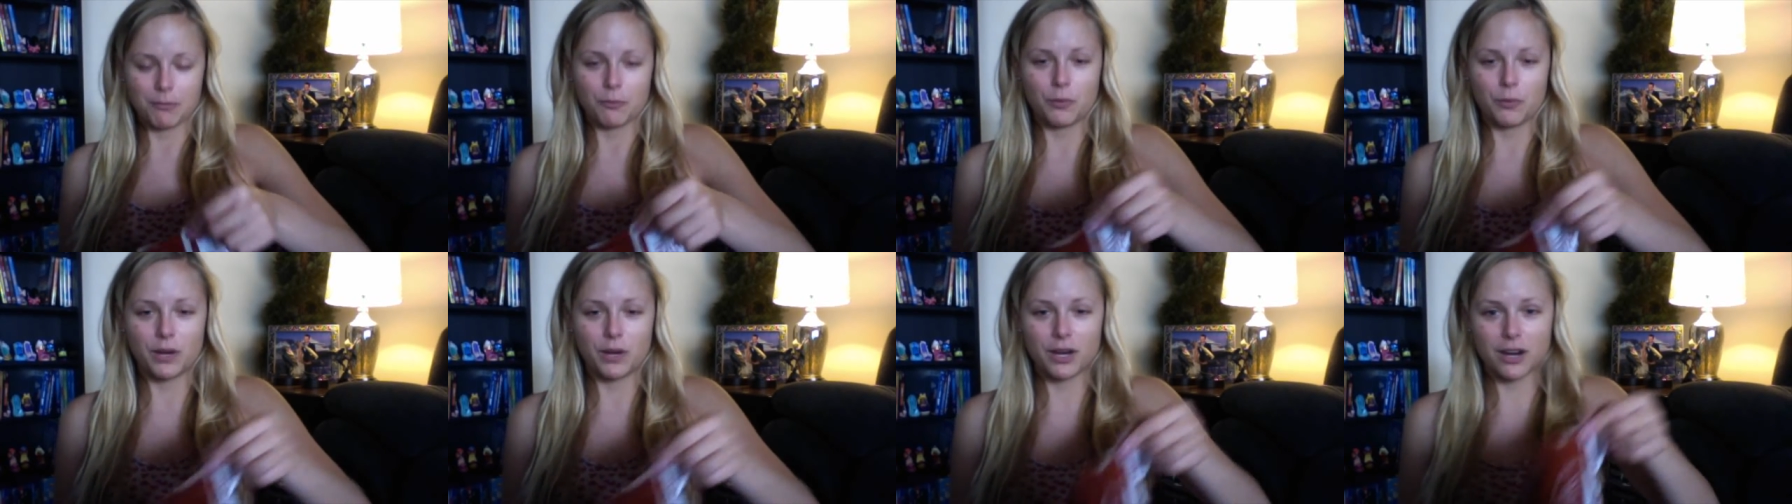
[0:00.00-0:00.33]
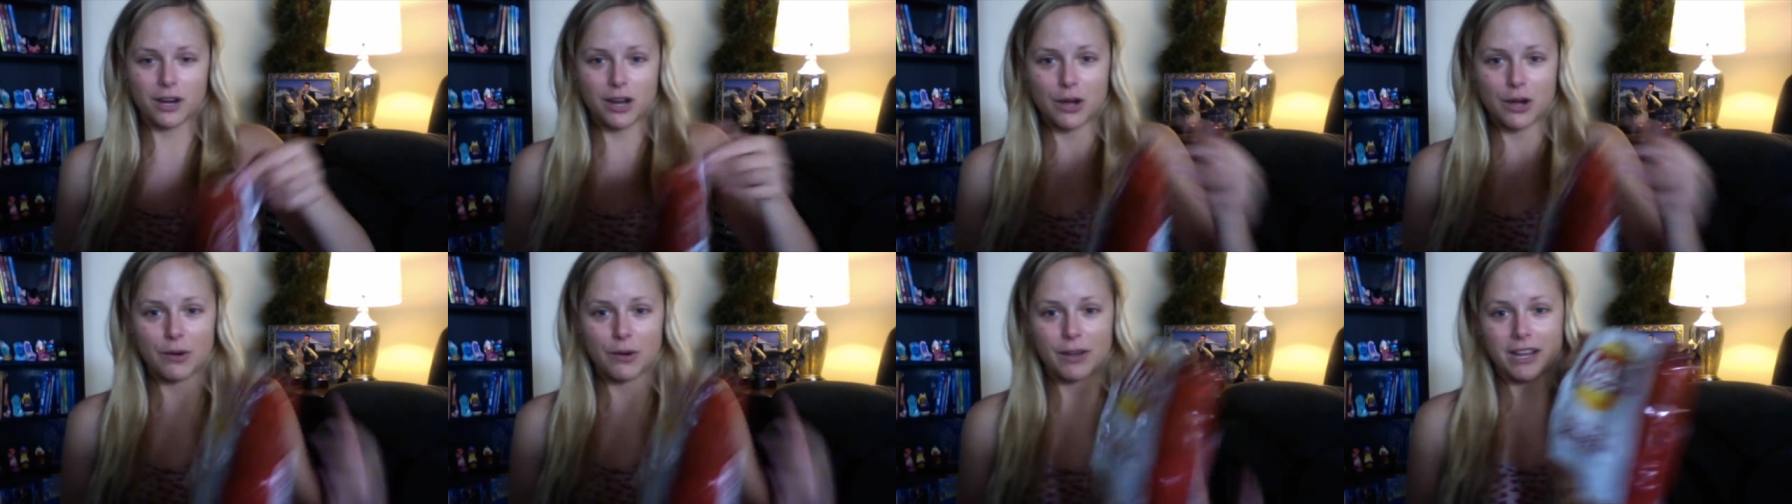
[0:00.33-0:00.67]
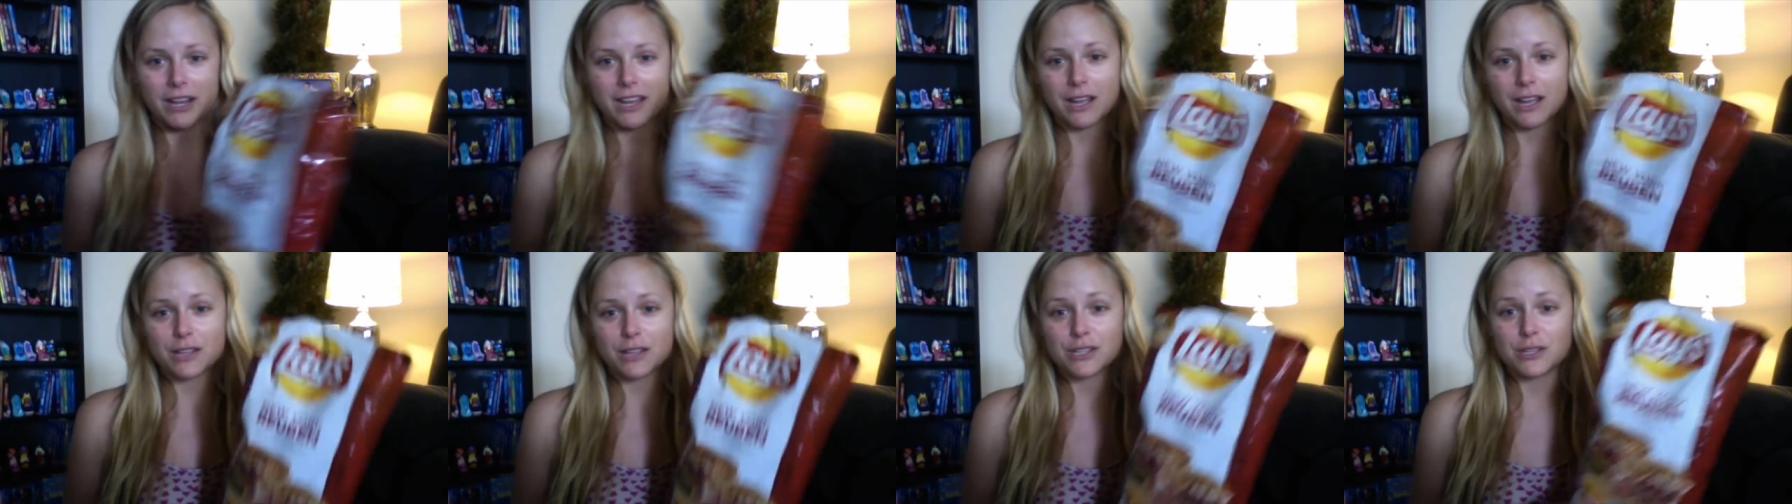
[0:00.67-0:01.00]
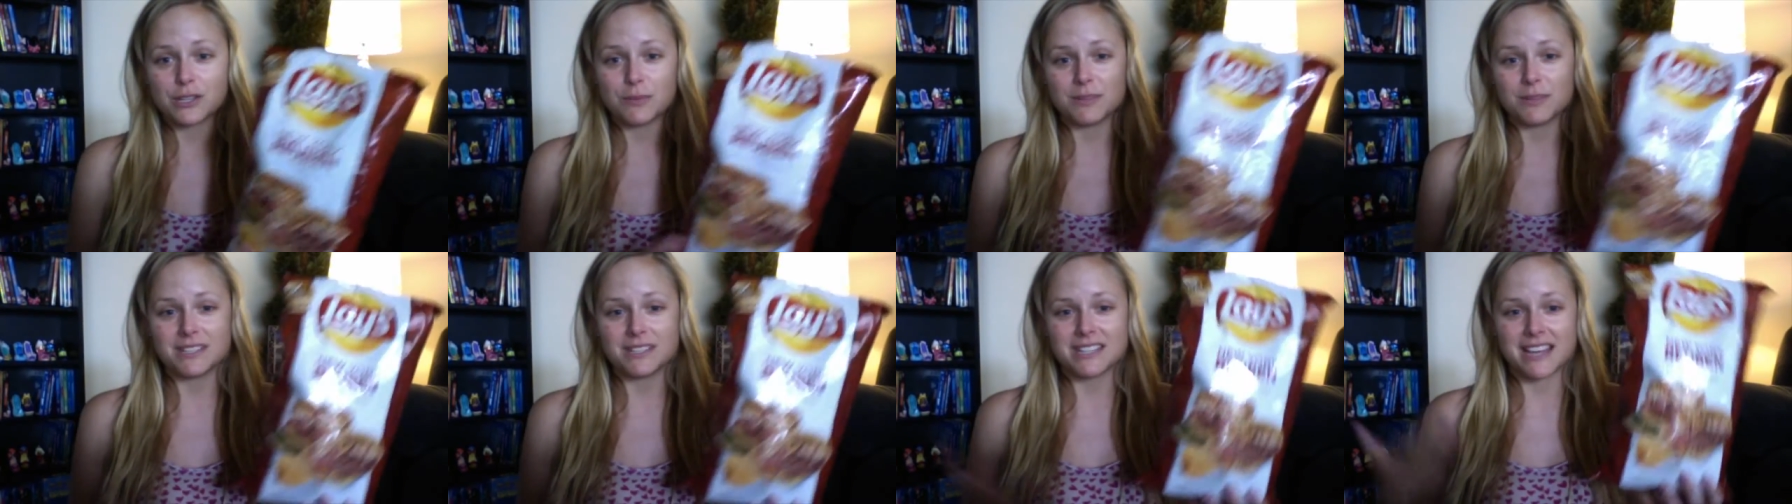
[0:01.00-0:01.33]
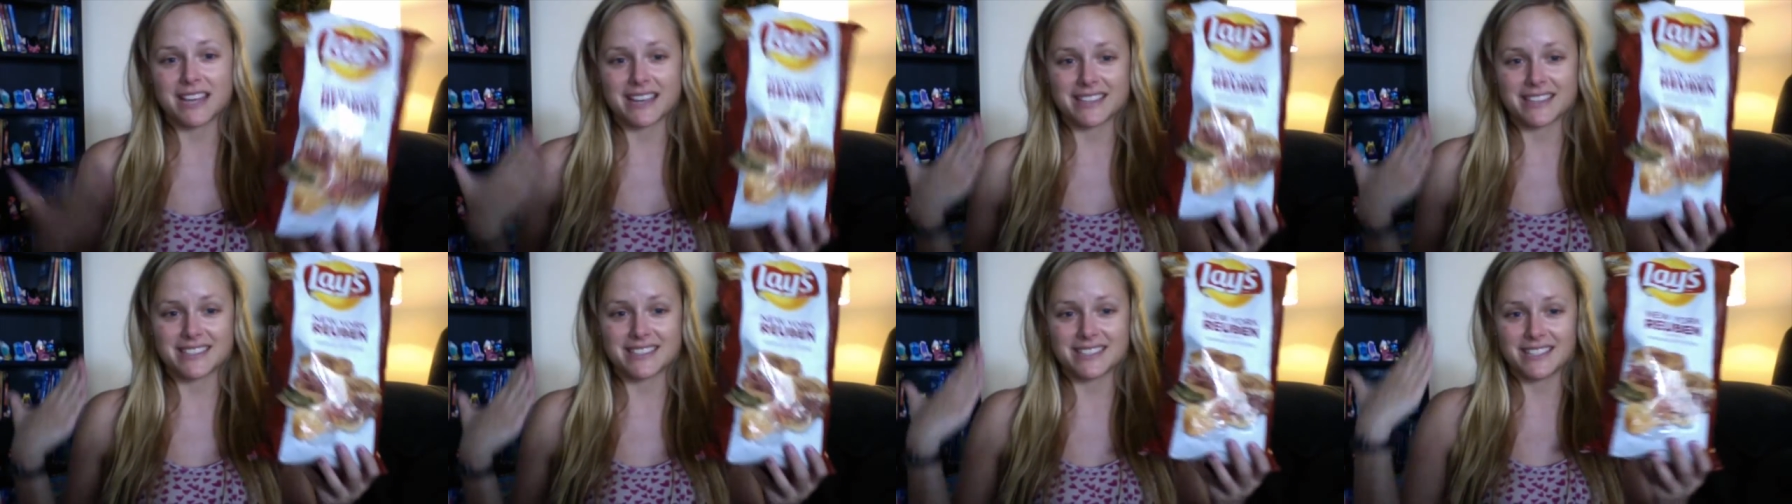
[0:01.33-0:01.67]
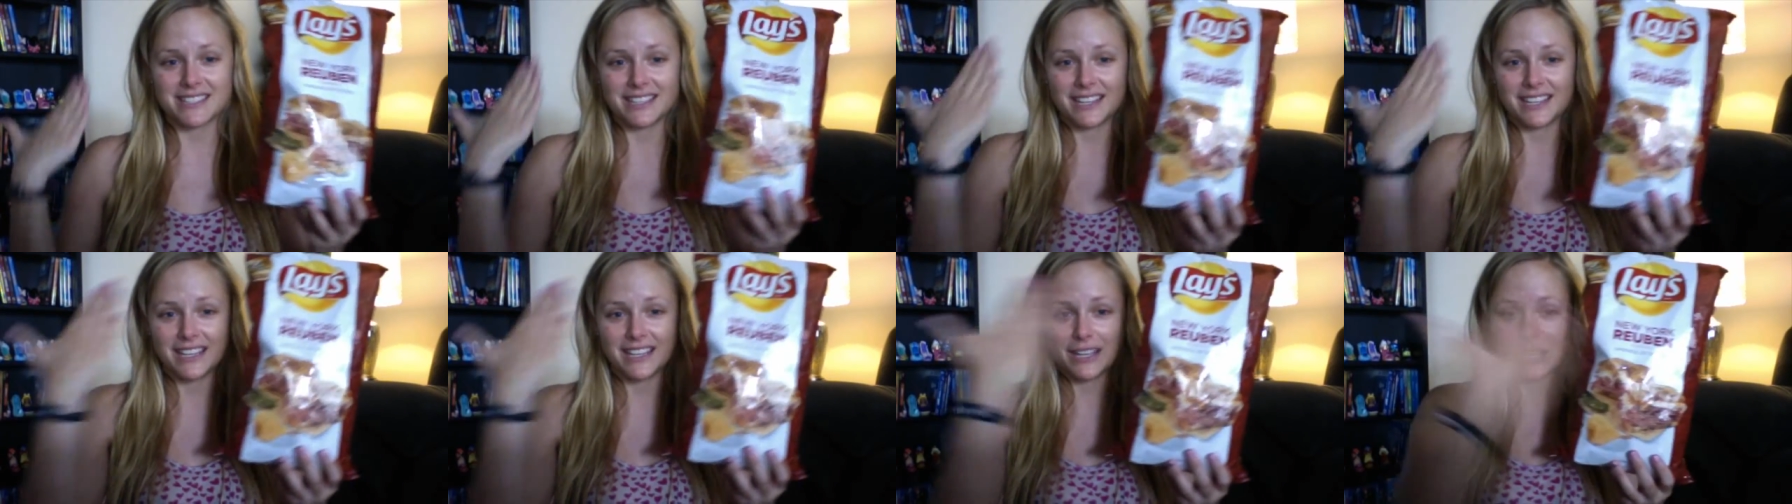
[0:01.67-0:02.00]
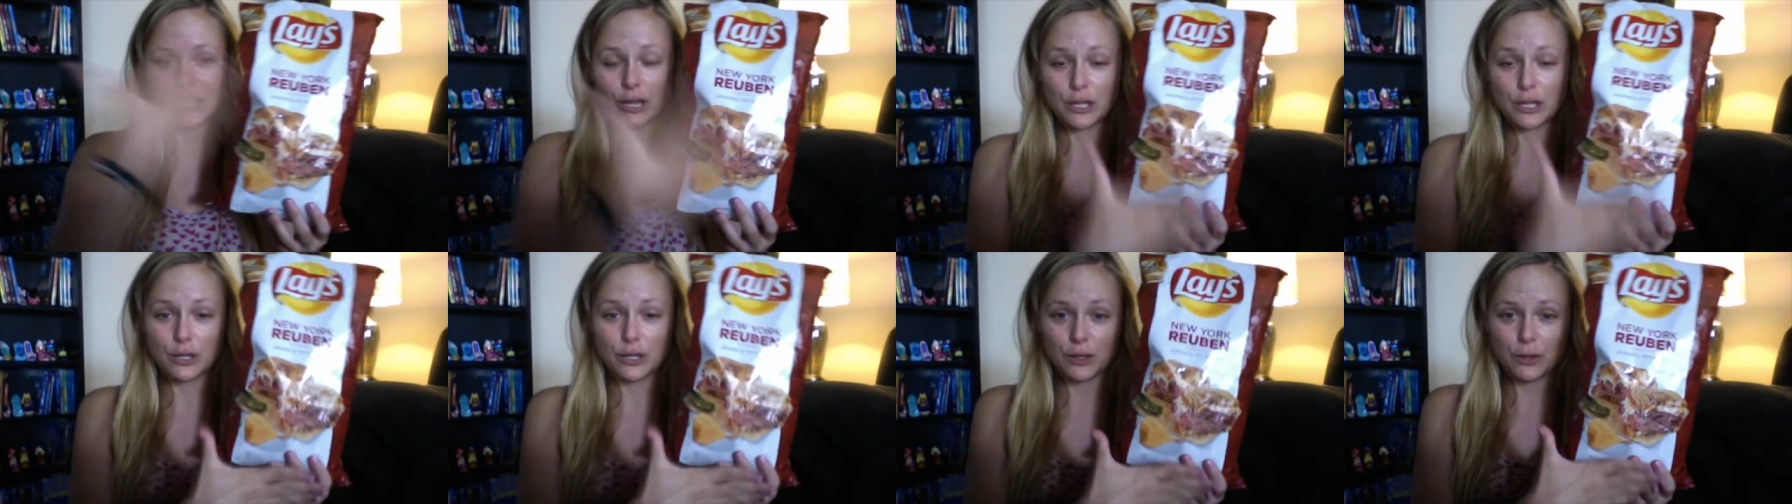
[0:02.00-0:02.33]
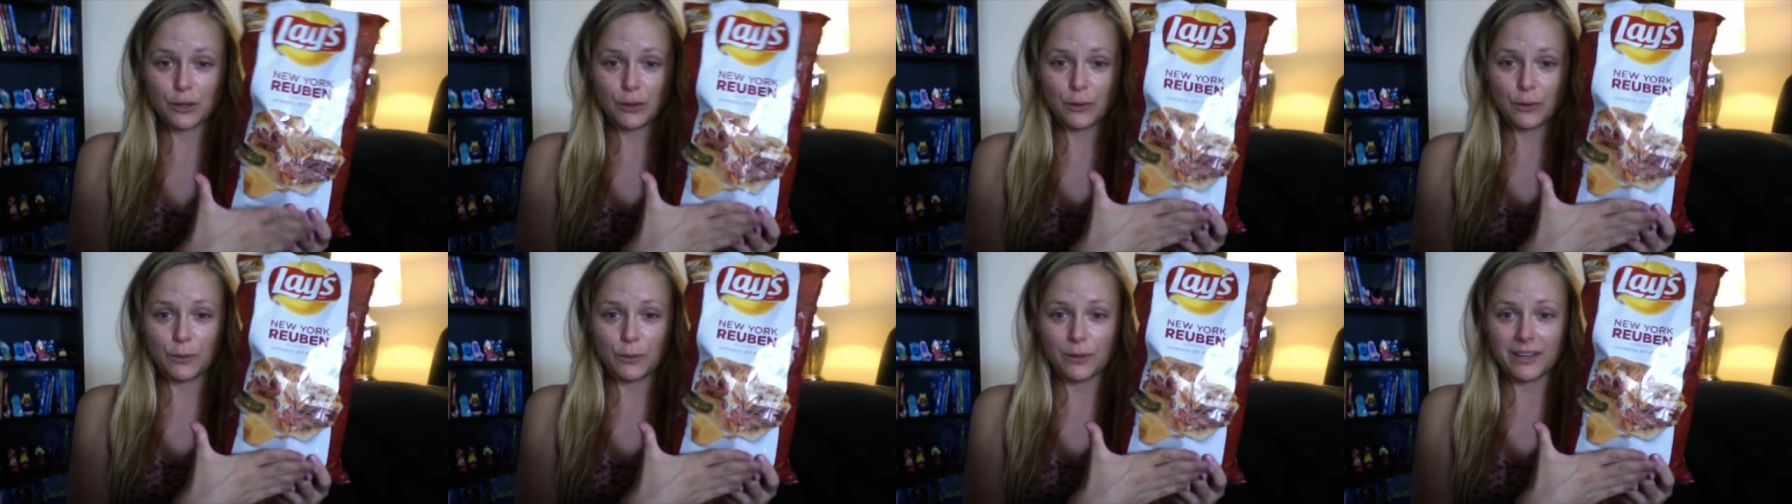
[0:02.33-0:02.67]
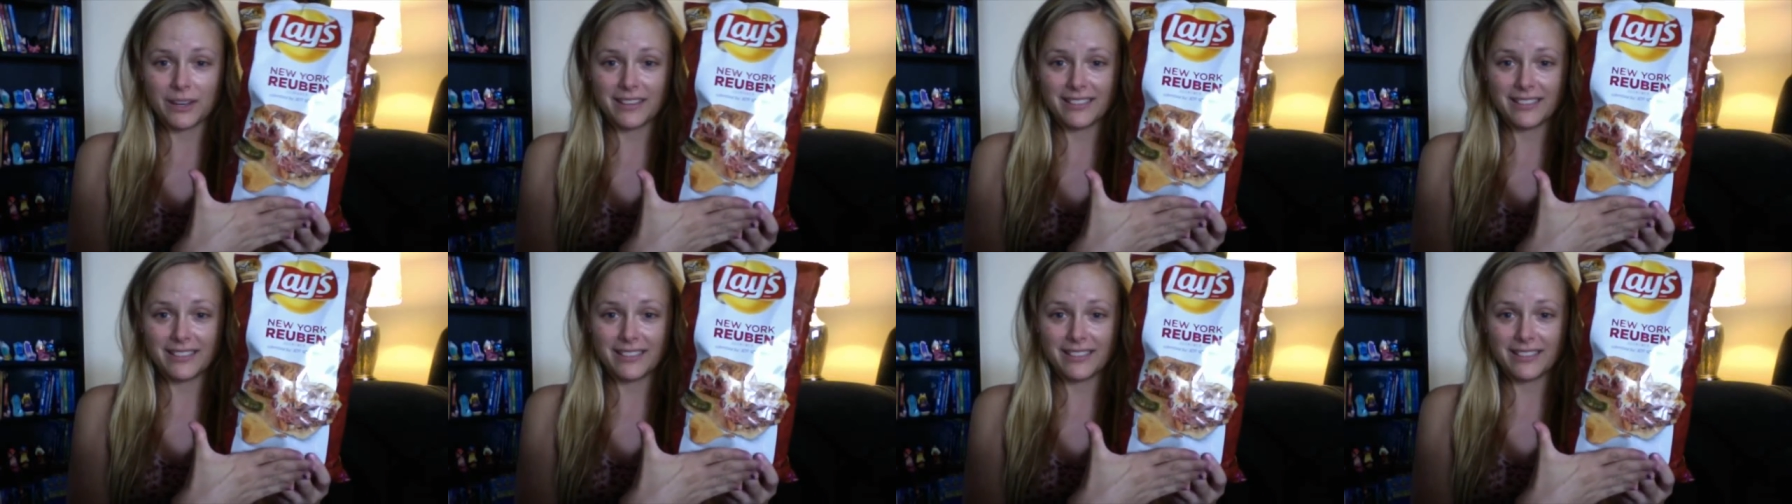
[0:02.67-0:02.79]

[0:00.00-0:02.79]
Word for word: we are going to be testing the new